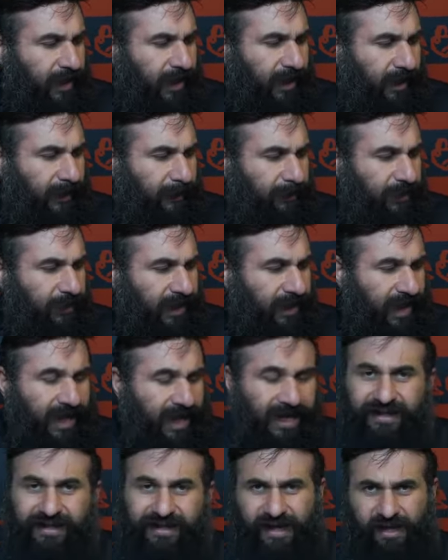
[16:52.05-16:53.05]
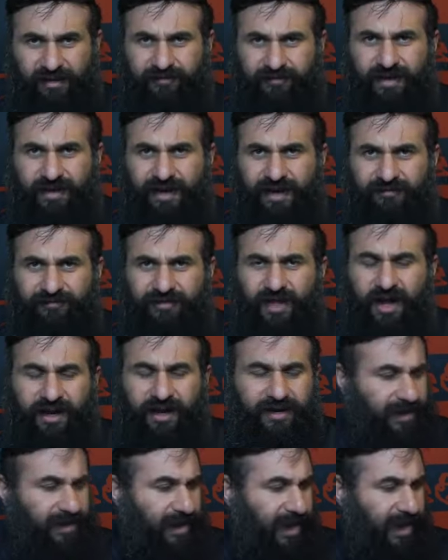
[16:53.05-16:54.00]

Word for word: um, than anything else that I've done